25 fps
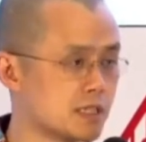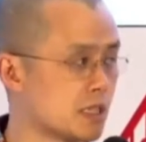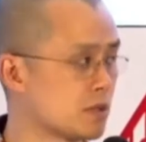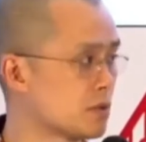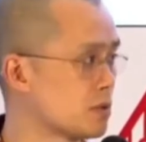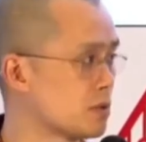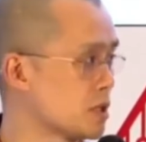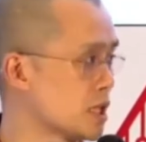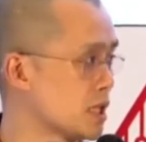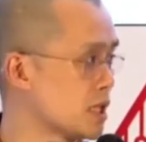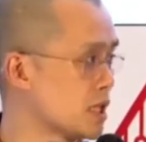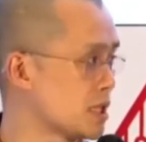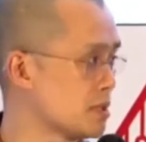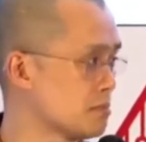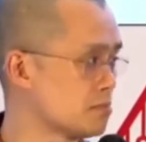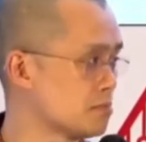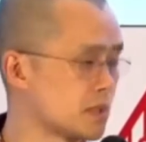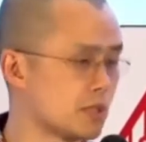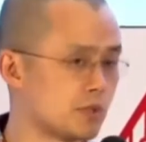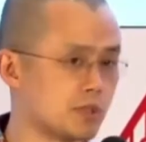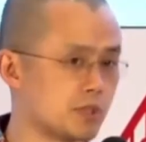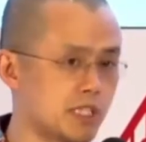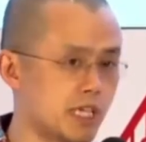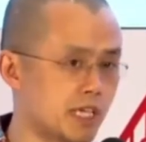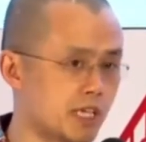They
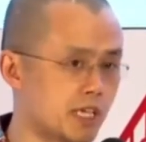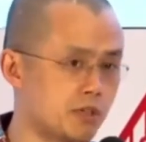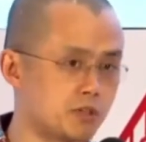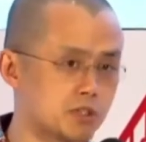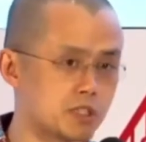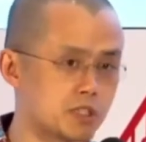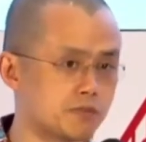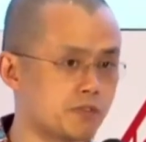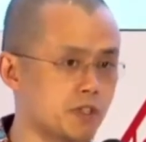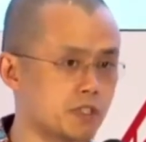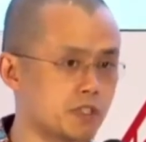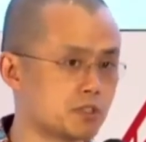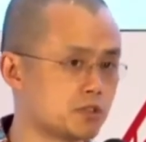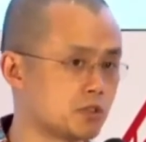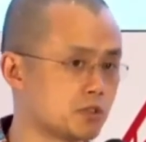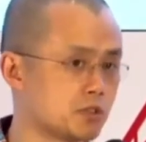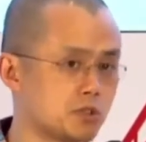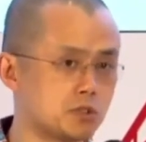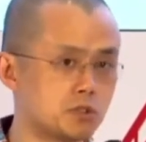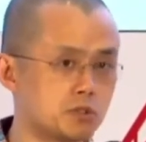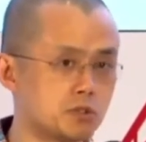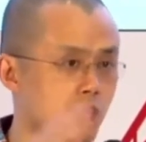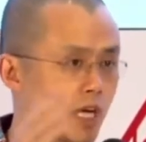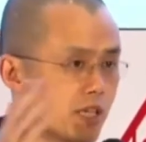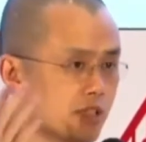were taking user funds to
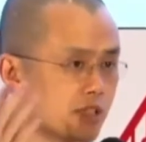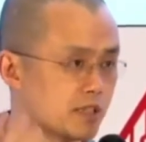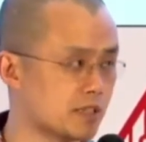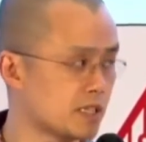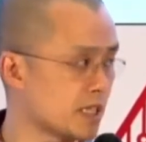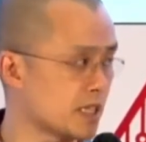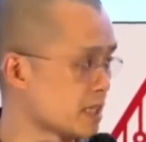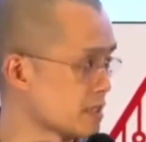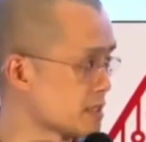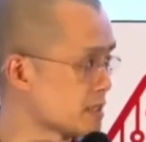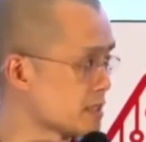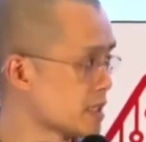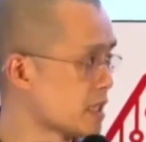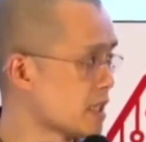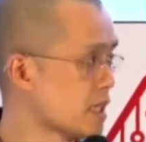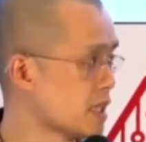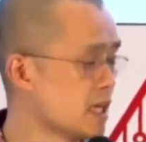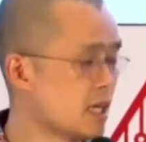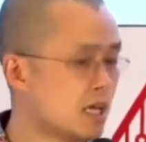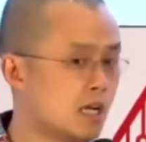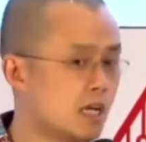do other things.